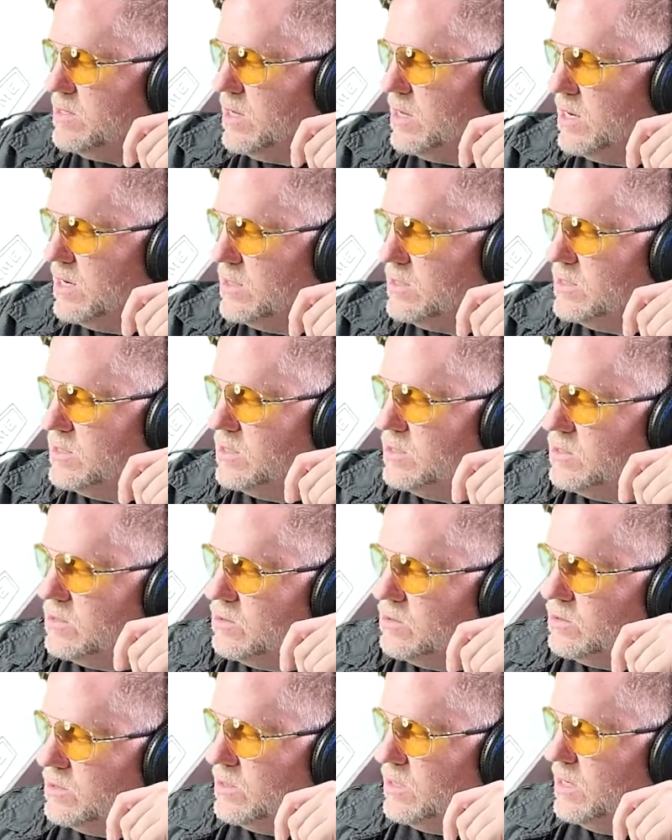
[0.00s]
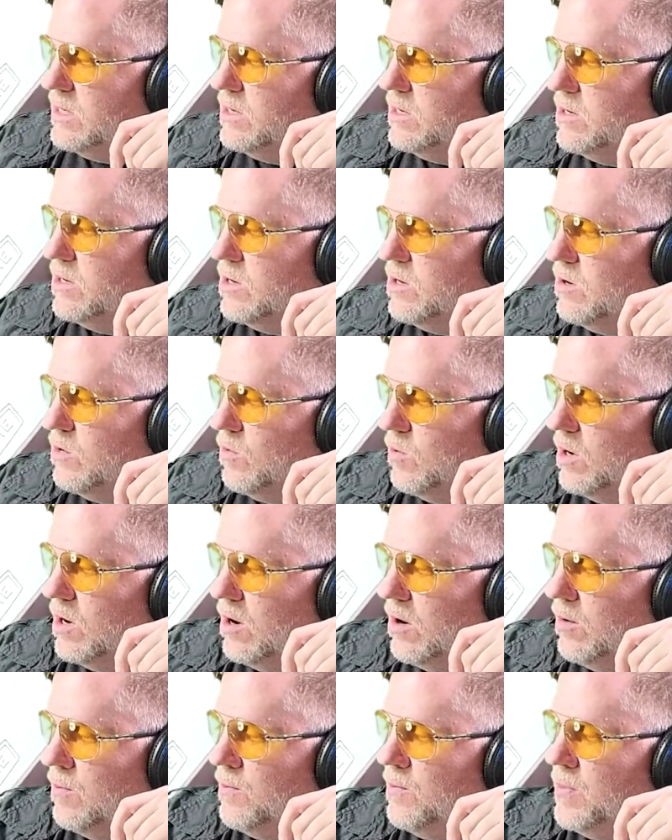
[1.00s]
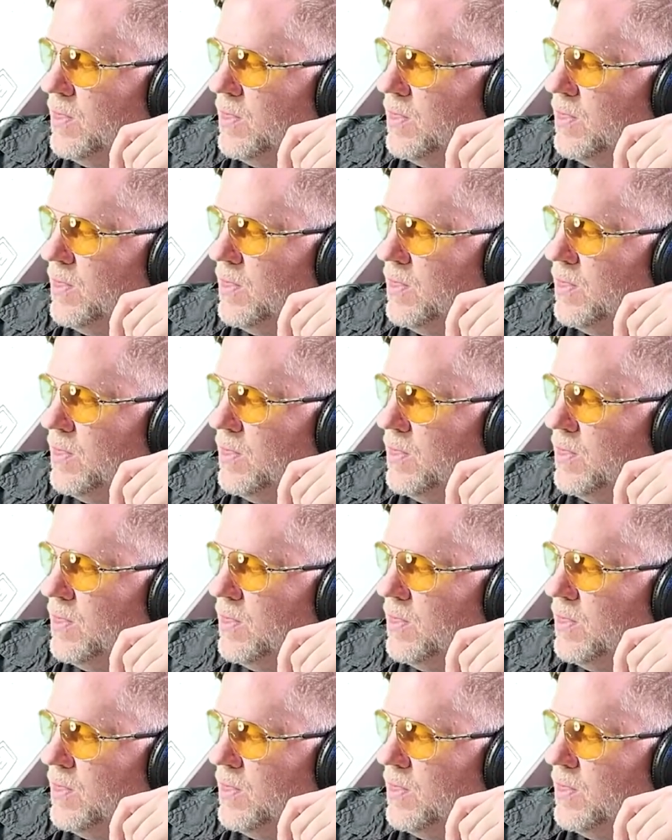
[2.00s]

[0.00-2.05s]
kind of scissors here where